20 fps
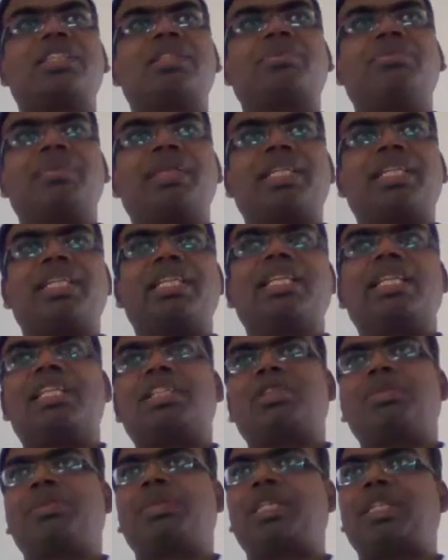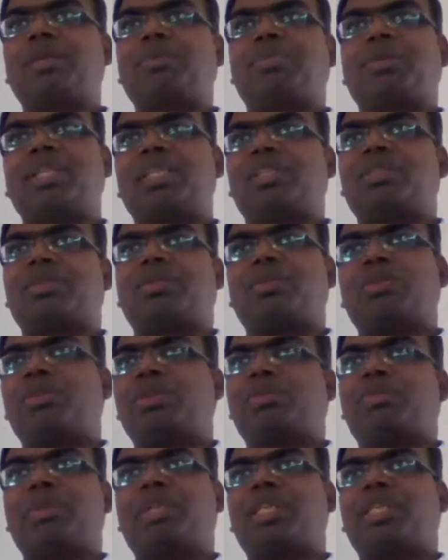this material has to be replaced
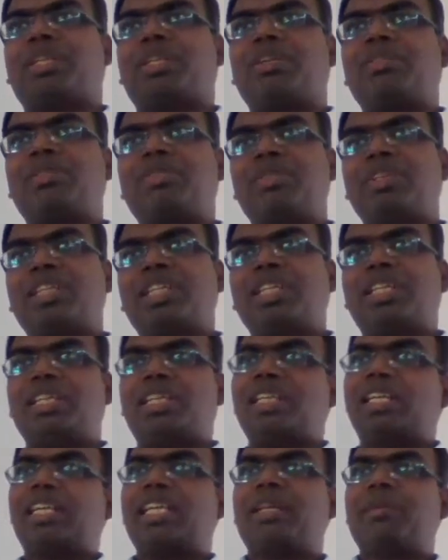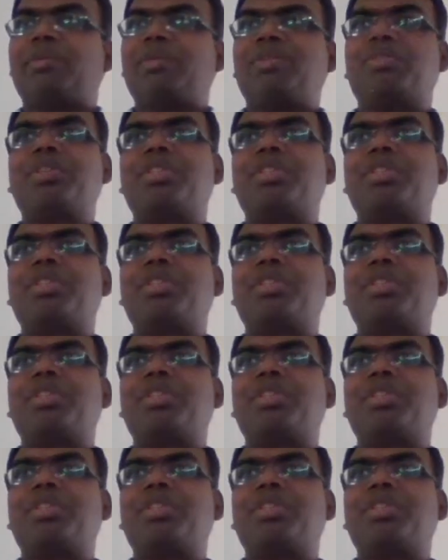over a period of time.